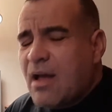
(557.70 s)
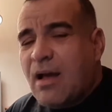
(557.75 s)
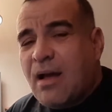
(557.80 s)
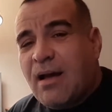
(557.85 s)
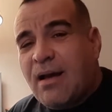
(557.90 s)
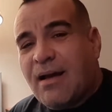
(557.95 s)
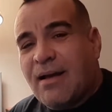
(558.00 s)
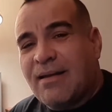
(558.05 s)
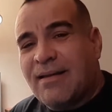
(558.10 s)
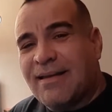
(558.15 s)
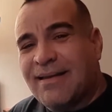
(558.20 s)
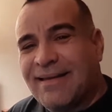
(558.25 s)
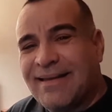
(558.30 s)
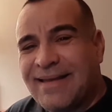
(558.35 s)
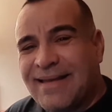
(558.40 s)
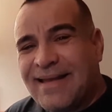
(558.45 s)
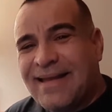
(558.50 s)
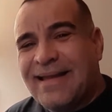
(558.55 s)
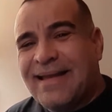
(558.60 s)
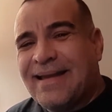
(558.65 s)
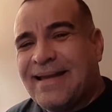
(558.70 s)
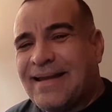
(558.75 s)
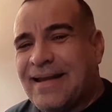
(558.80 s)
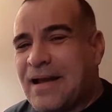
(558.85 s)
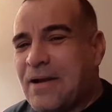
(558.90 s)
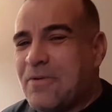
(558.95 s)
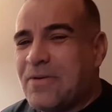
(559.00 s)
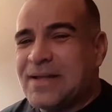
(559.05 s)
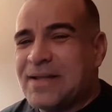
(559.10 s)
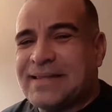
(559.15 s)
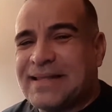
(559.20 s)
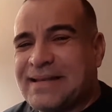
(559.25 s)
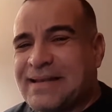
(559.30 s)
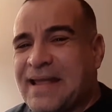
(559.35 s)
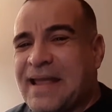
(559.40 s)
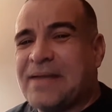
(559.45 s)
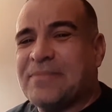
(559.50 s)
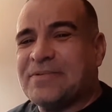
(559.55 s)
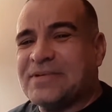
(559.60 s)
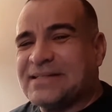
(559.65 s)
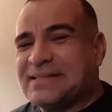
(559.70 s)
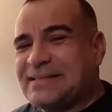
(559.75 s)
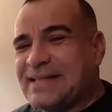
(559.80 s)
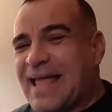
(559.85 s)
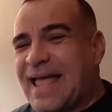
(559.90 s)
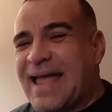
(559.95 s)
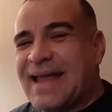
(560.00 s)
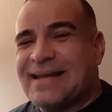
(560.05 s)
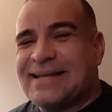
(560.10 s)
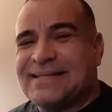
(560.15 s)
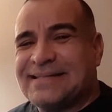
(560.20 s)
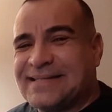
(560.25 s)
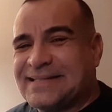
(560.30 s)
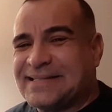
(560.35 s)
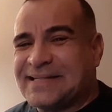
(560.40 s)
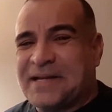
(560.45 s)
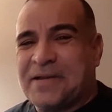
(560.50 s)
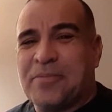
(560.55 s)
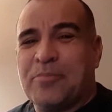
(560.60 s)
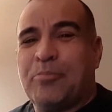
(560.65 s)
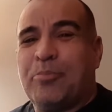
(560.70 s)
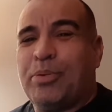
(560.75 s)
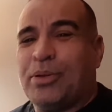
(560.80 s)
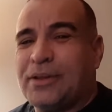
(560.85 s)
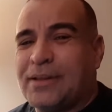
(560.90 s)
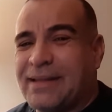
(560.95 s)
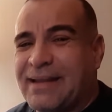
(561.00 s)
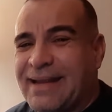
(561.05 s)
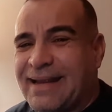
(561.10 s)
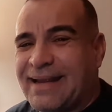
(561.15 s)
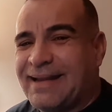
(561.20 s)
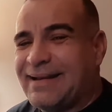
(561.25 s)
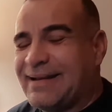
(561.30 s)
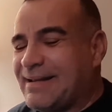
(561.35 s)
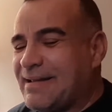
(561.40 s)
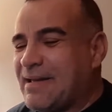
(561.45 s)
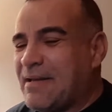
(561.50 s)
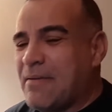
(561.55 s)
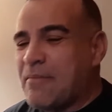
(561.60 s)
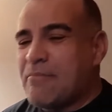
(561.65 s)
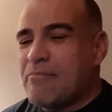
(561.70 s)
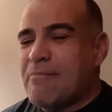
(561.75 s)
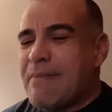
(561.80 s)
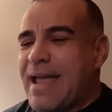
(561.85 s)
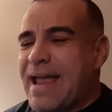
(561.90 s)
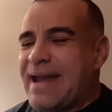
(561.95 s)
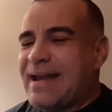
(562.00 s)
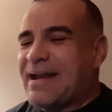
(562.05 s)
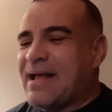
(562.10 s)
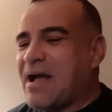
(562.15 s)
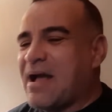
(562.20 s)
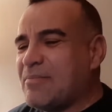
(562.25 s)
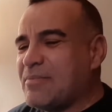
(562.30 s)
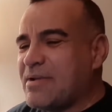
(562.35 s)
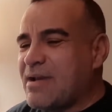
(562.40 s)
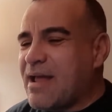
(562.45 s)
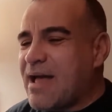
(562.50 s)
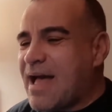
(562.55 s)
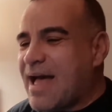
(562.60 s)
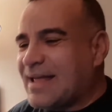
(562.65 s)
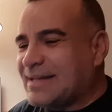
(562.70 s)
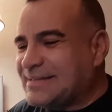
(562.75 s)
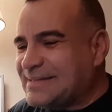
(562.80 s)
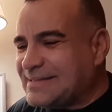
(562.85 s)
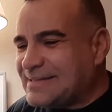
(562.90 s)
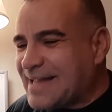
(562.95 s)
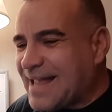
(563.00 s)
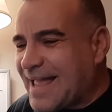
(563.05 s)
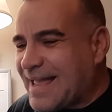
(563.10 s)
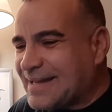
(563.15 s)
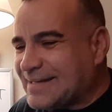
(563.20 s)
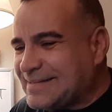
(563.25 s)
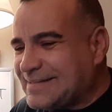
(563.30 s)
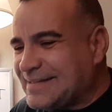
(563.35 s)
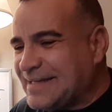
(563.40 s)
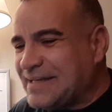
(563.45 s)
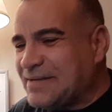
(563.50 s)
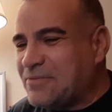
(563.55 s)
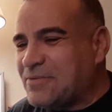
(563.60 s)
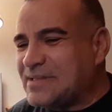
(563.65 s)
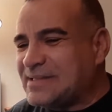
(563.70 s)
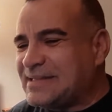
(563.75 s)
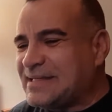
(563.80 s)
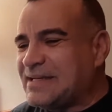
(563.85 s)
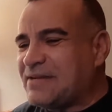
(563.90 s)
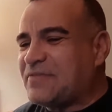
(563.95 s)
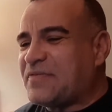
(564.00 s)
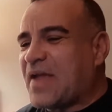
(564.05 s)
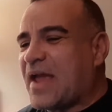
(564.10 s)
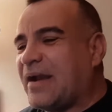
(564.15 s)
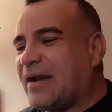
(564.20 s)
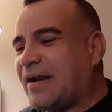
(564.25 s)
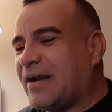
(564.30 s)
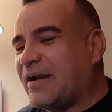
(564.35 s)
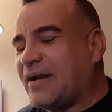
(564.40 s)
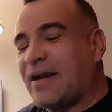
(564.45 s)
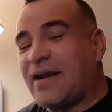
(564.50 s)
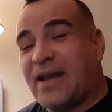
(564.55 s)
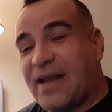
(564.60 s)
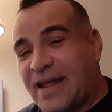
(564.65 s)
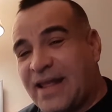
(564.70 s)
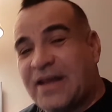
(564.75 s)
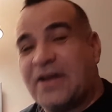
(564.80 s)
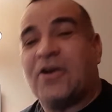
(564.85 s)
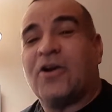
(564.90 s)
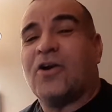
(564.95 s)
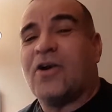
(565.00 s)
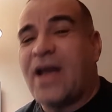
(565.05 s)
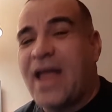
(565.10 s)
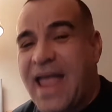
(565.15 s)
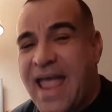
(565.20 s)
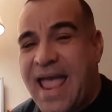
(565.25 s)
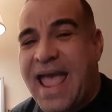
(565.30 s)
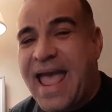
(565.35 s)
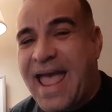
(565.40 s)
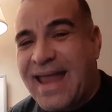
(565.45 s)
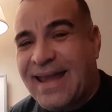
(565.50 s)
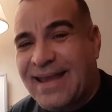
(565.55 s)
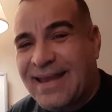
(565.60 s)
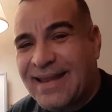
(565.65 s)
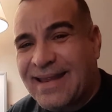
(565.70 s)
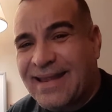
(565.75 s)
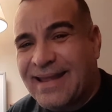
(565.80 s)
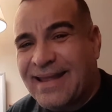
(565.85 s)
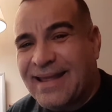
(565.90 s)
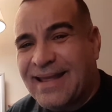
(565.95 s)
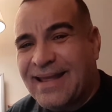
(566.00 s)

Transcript: Now, what the neighbor said is just complete made-up nonsense. It was invented in her head